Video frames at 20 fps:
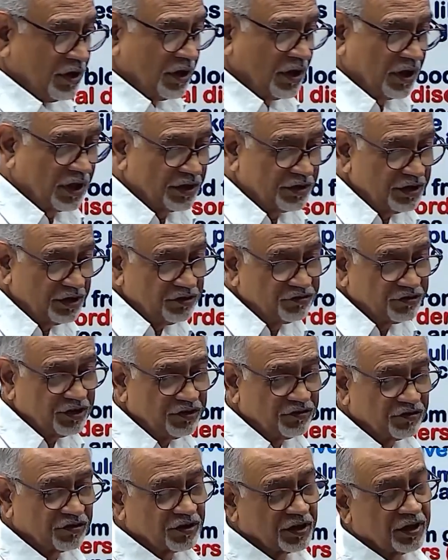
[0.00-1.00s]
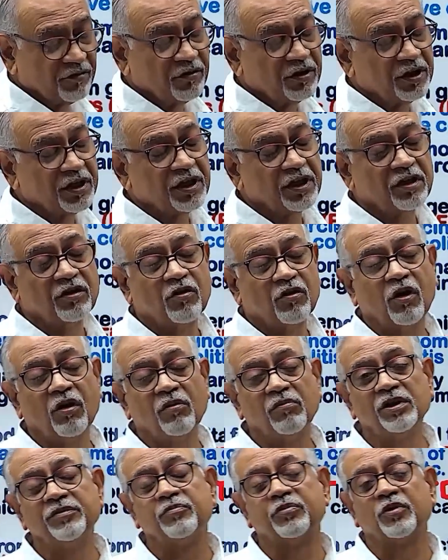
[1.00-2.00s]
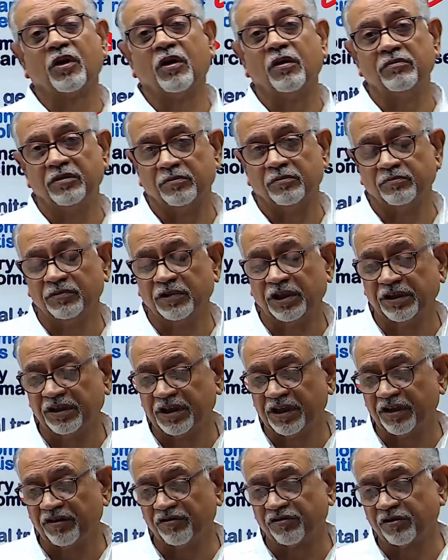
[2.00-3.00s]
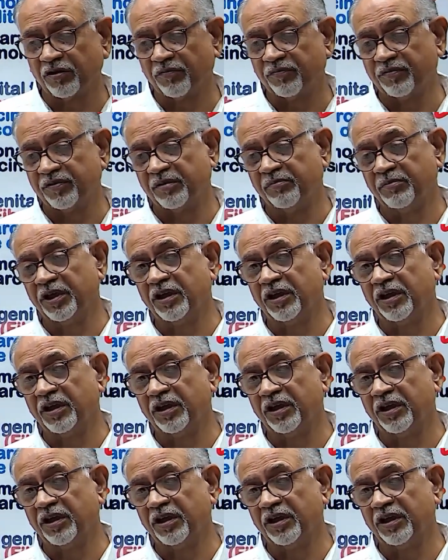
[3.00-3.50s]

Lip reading: this is a very common problem in case of female.